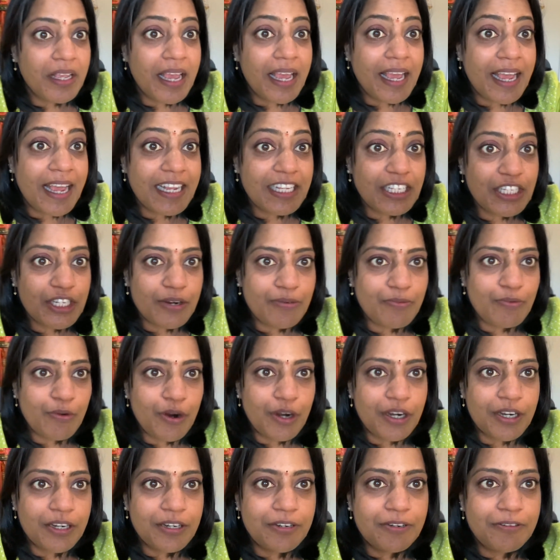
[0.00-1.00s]
extra
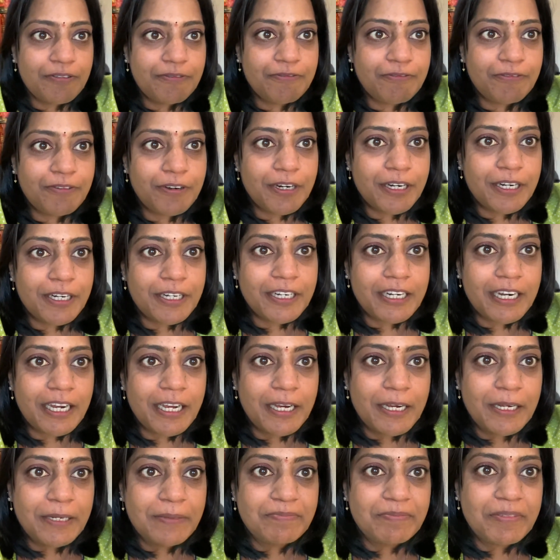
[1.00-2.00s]
water for
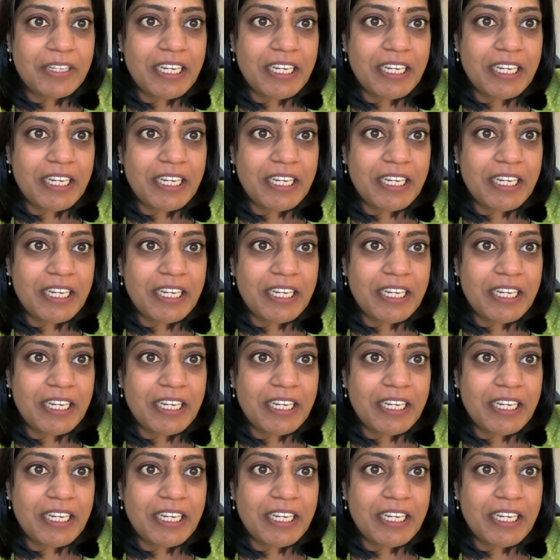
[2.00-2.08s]
um,